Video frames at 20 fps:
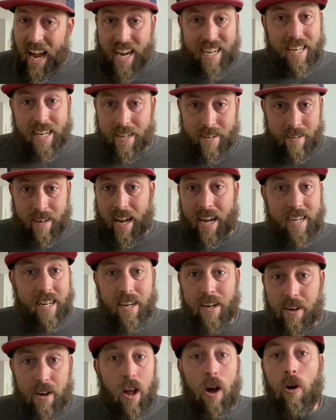I
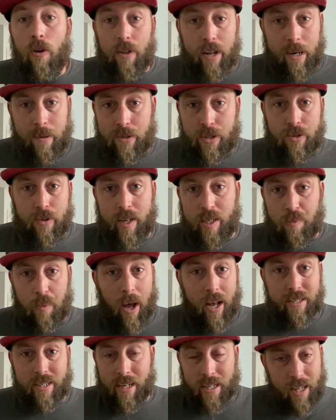didn't know that I was
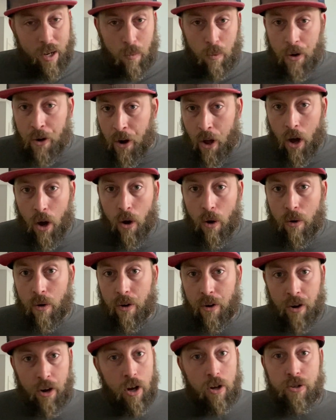trespassing. There were
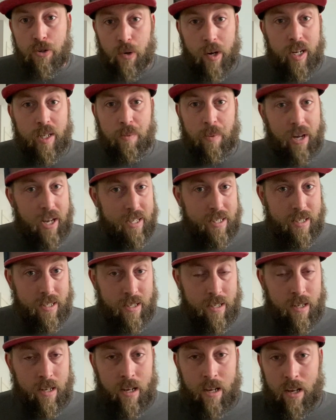no
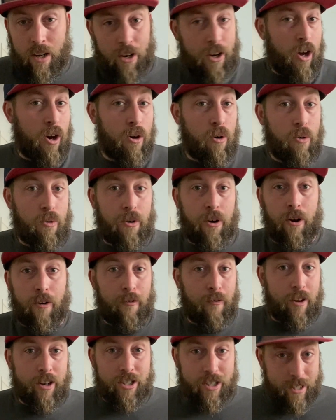trespassing, no
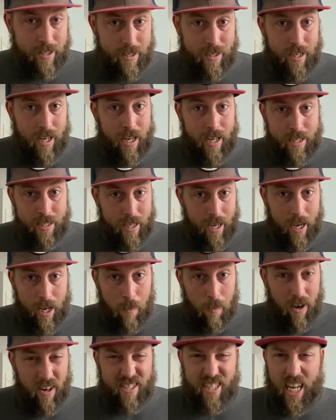fishing signs
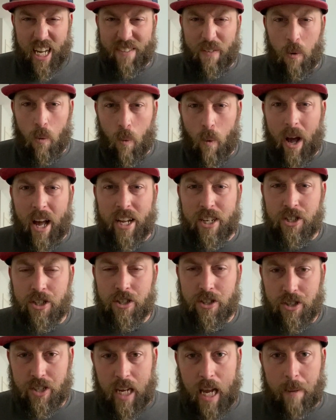anywhere. It's kind of a
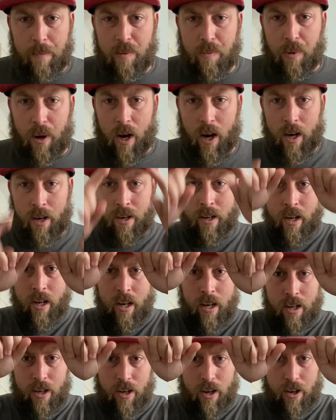wedge shaped pond.
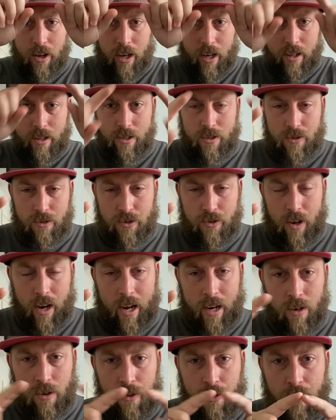You know, you got this little
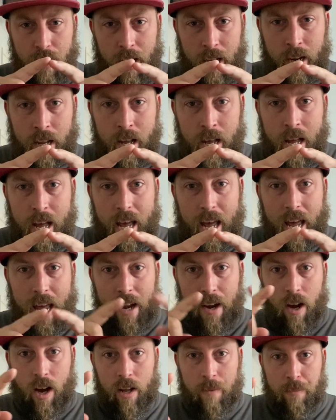triangle thing,
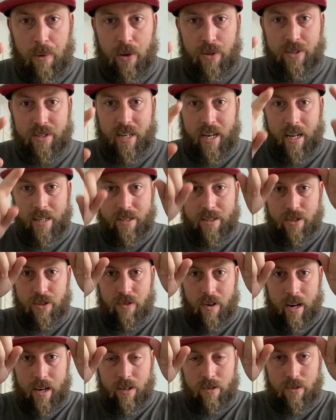and on both sides of the
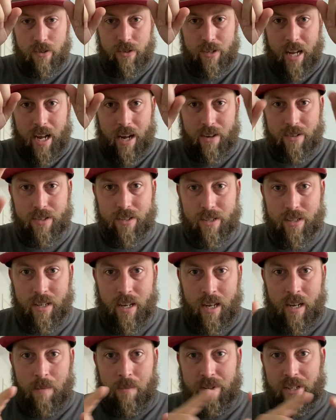triangle there's houses,
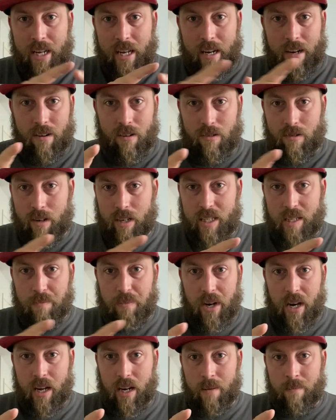but down here across the
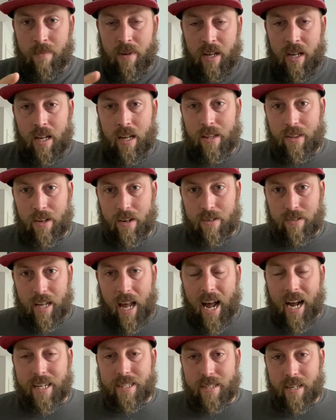bottom there's
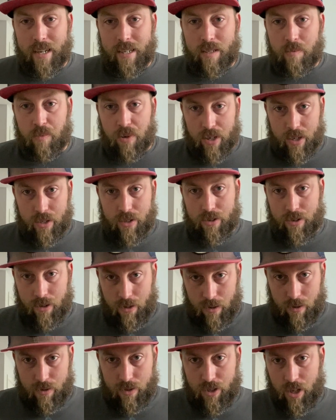access because there's a
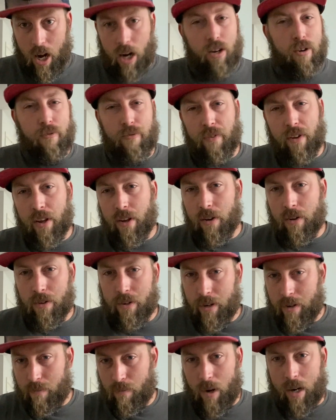little soccer field
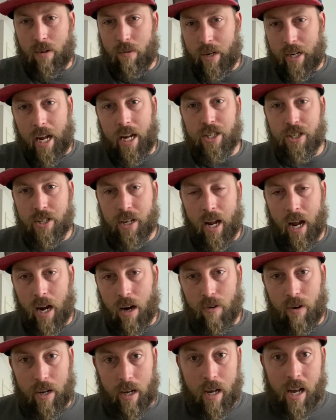and recreation
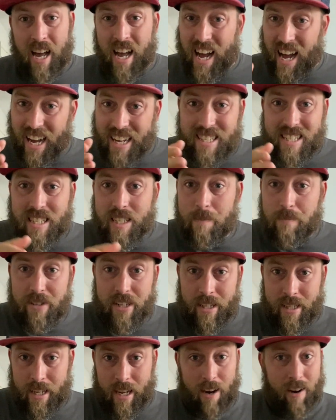area. I slipped
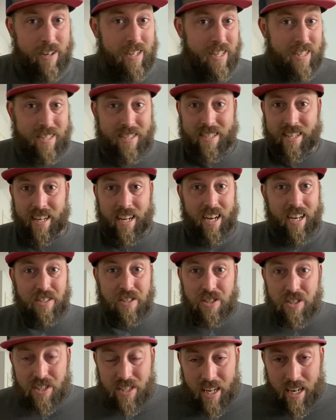in there and didn't see a
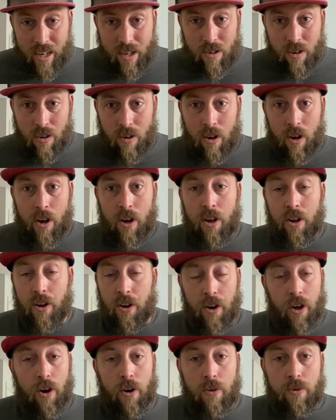single
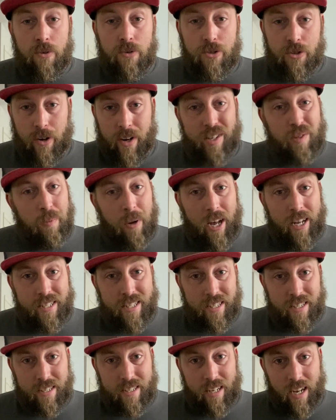no
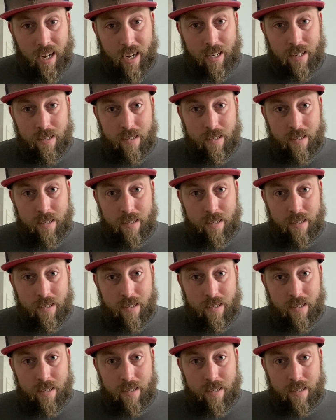trespassing sign.